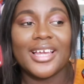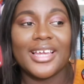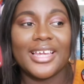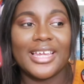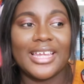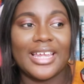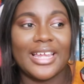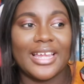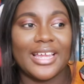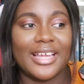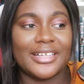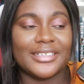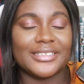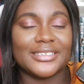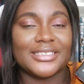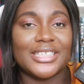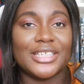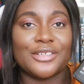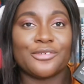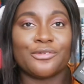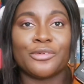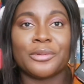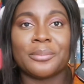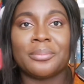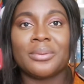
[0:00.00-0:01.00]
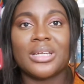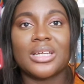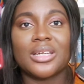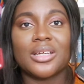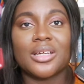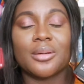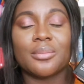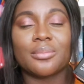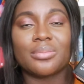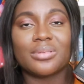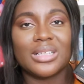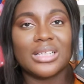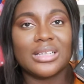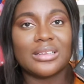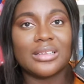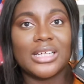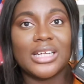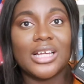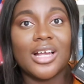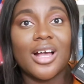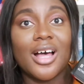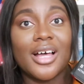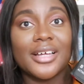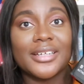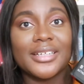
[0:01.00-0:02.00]
And if we're being completely
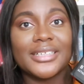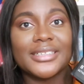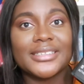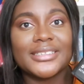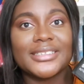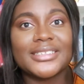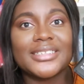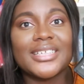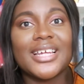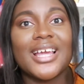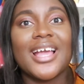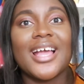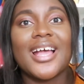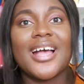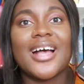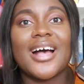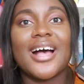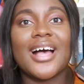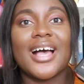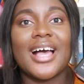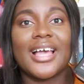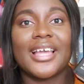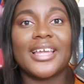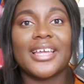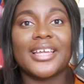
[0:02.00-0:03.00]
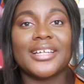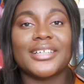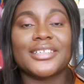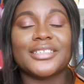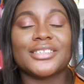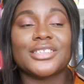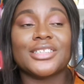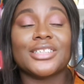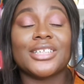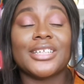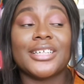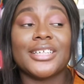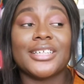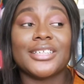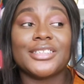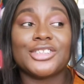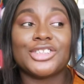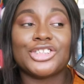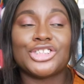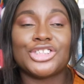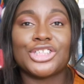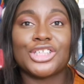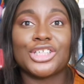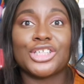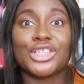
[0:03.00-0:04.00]
honest, it
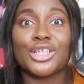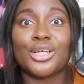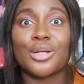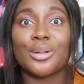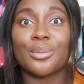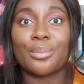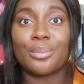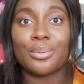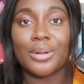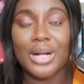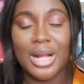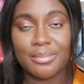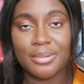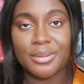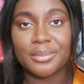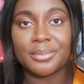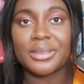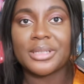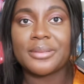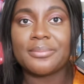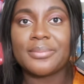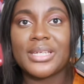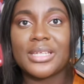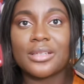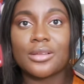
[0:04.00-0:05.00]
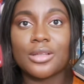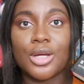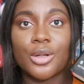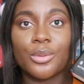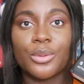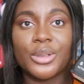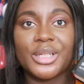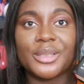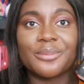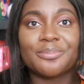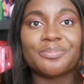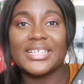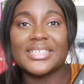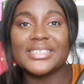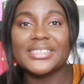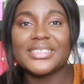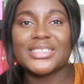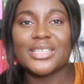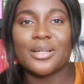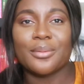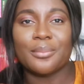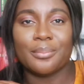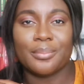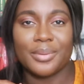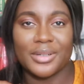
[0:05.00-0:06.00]
should probably be lower. This
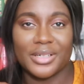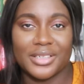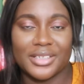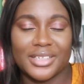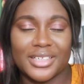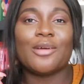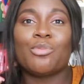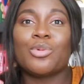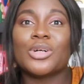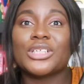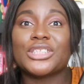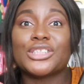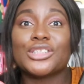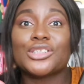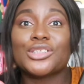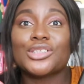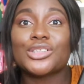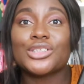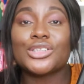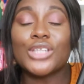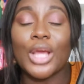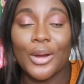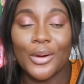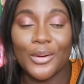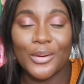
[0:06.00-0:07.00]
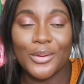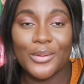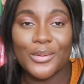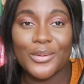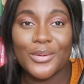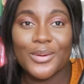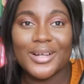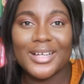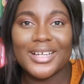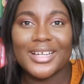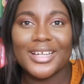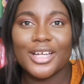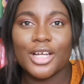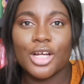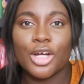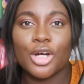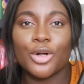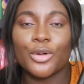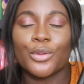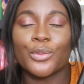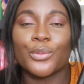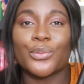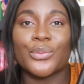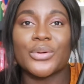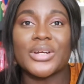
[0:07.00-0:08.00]
book was so
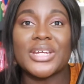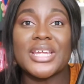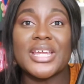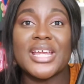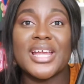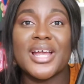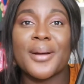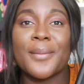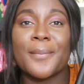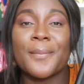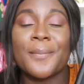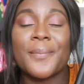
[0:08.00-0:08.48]
repetitive.